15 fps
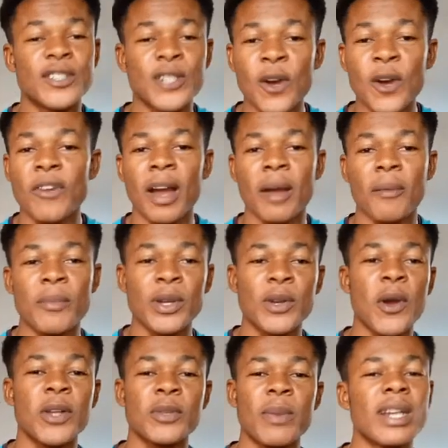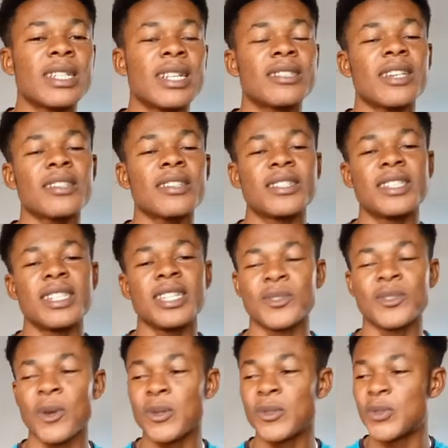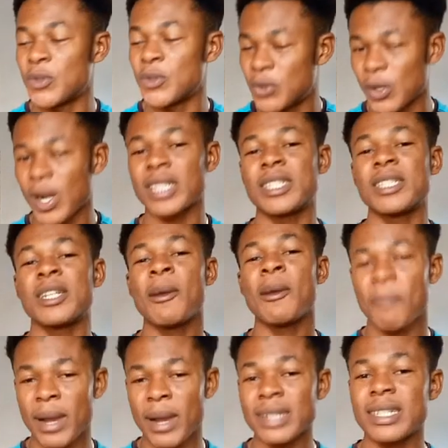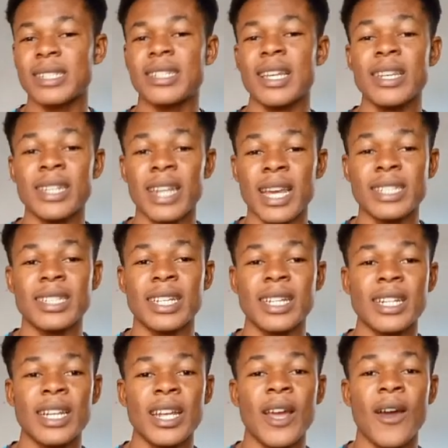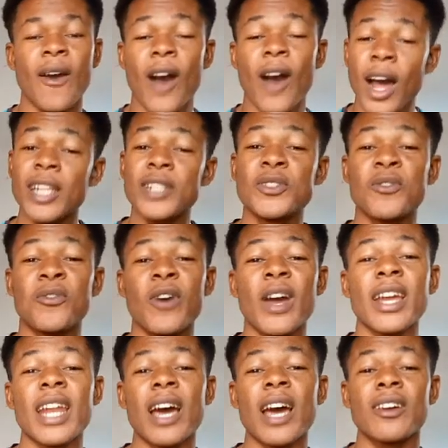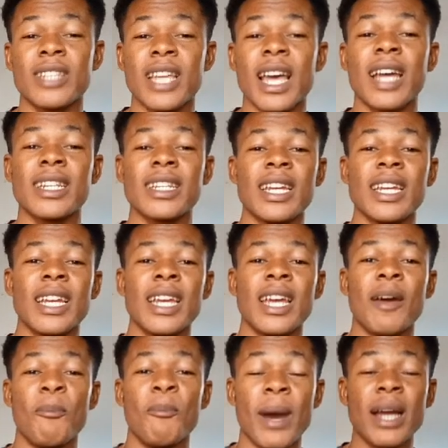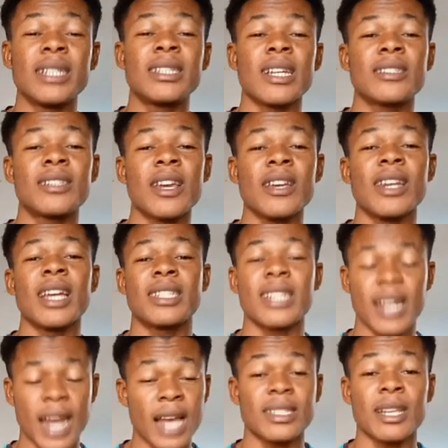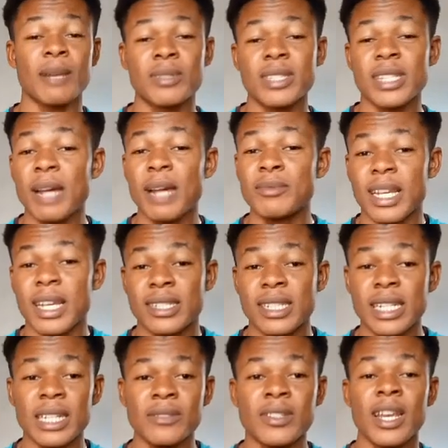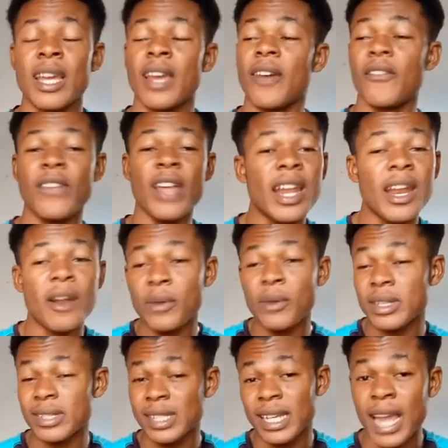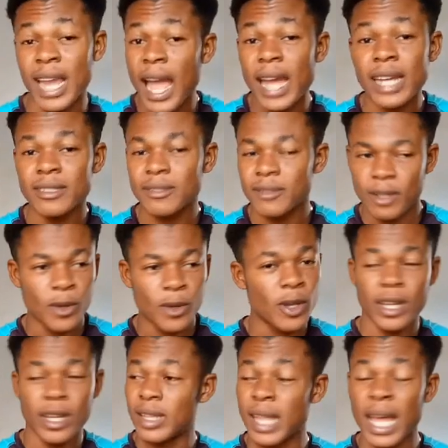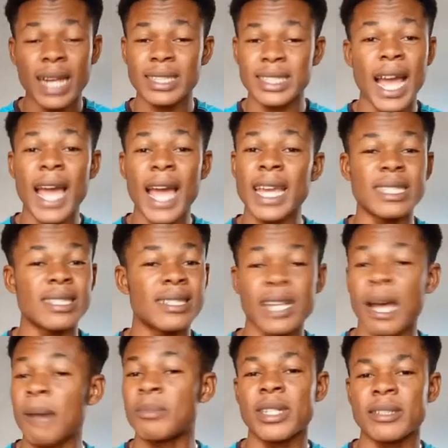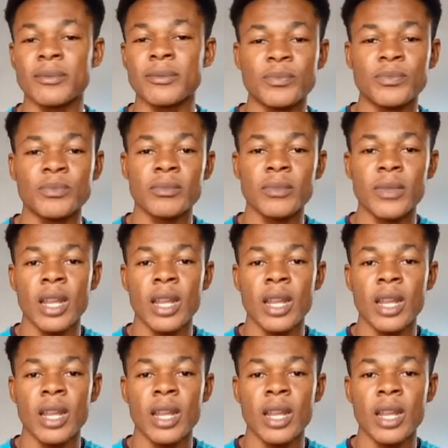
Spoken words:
it's over, because Manchester City is going to trash Manchester United. Only to find out that Manchester United has something up their sleeves. That already thing had. That guy is something.